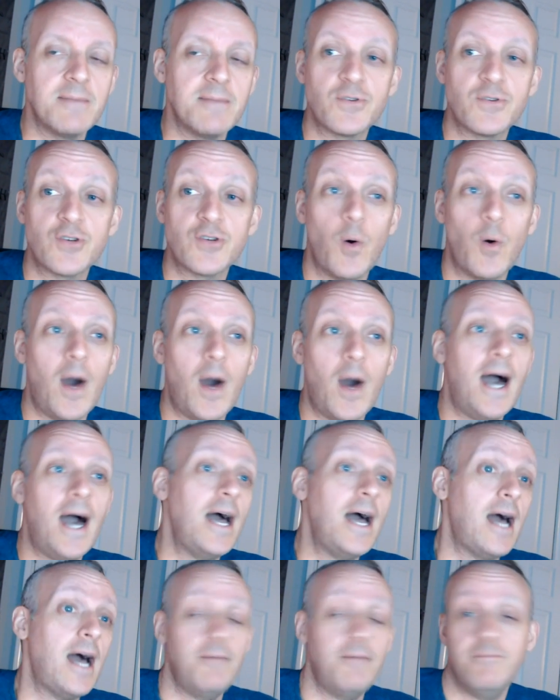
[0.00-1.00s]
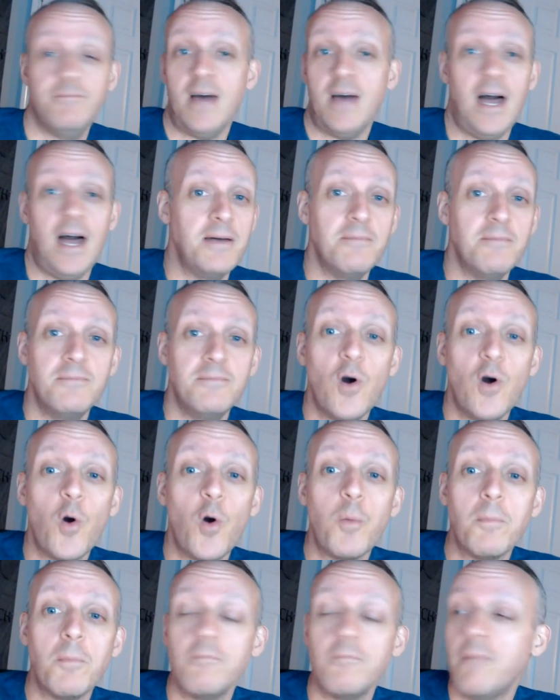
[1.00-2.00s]
So I I am no
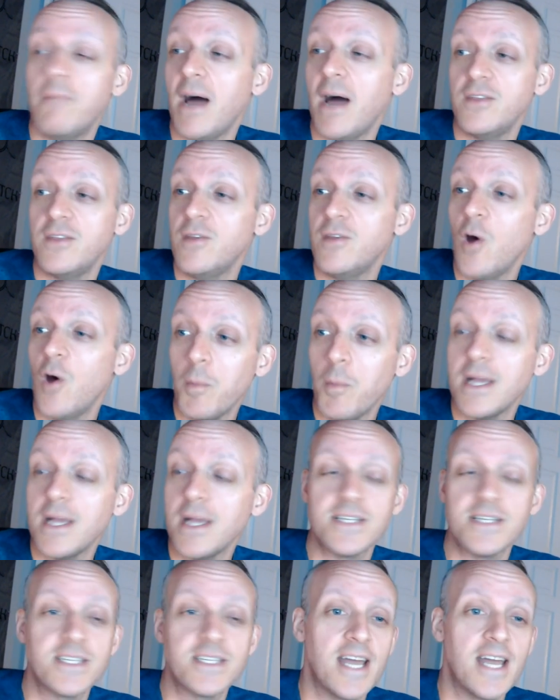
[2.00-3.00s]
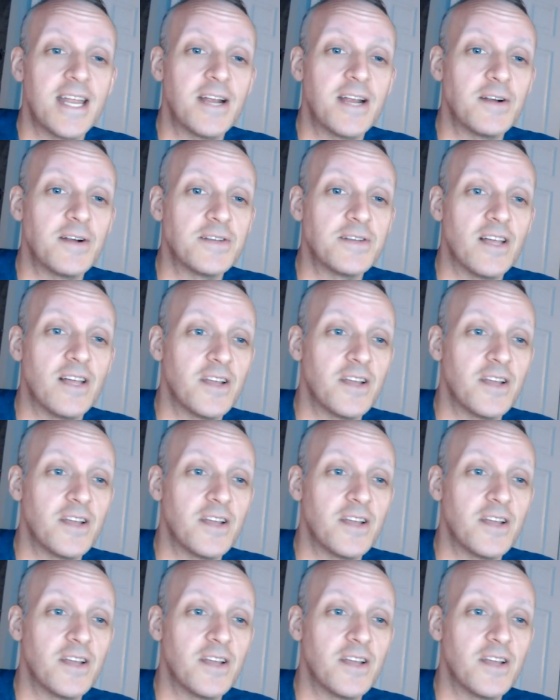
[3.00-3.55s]
by no means standing here telling you,